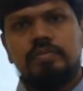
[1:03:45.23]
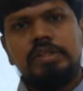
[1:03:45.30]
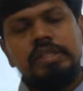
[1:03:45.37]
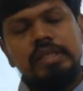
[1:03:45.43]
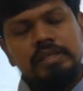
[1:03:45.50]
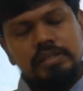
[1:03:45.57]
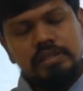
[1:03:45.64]

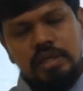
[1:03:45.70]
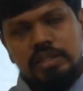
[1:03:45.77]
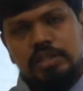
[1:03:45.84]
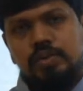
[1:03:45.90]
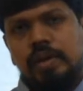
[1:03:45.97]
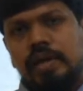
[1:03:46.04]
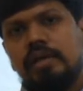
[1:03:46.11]
So
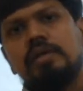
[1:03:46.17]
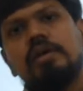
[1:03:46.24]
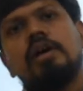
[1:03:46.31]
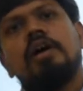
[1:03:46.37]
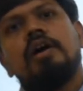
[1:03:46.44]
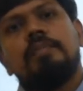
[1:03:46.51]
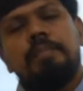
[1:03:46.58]
that's why
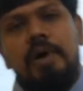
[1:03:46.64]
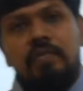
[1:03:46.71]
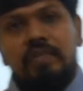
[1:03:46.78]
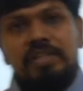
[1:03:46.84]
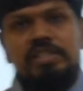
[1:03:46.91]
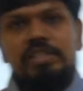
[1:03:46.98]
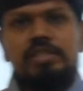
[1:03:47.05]

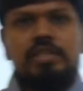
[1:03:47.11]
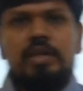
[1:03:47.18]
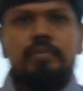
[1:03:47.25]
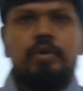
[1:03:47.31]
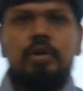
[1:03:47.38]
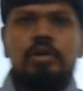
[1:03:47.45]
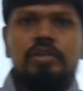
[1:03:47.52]
power
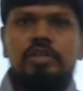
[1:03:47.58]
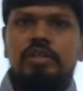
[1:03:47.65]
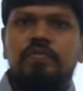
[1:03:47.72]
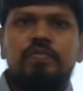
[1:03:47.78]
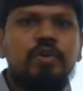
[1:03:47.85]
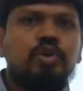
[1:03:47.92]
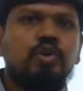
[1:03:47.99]
system,
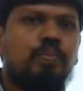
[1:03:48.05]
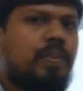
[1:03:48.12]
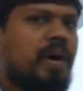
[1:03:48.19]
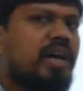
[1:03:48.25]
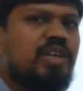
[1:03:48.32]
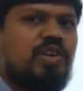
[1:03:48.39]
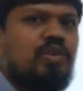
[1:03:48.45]
if you do
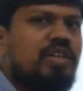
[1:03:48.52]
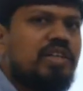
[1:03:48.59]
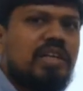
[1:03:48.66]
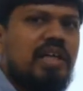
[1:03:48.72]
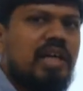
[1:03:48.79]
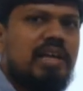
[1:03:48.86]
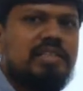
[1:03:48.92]
per unit
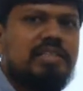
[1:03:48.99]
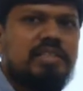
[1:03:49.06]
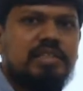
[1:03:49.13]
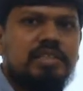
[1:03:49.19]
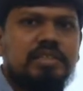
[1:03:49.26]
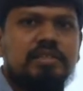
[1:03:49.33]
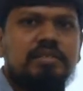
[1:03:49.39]

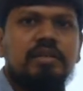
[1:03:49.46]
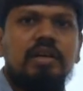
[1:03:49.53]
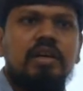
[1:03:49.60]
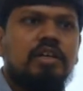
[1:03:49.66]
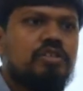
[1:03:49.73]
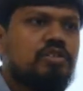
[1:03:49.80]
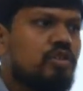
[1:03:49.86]
analysis,
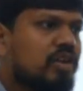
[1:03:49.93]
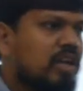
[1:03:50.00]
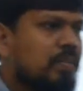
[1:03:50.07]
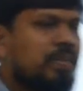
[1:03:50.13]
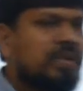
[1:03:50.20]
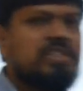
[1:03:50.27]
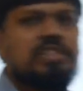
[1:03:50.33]
so
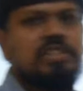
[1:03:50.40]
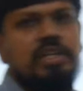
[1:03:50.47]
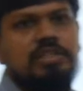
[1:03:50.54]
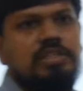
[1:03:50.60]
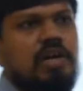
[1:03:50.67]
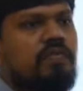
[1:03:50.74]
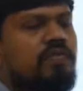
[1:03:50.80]

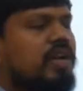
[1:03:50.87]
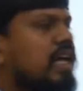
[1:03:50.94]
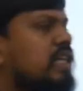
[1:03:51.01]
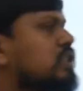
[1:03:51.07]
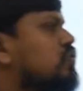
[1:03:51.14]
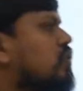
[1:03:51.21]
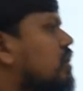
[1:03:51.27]
representation of
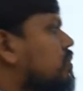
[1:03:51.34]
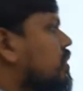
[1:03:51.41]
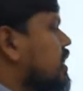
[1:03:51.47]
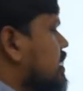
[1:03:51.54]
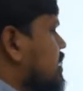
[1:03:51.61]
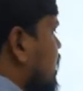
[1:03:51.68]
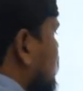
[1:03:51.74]
transformer
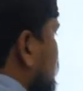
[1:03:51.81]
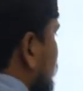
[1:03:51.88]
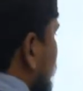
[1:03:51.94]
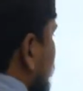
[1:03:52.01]
is like this.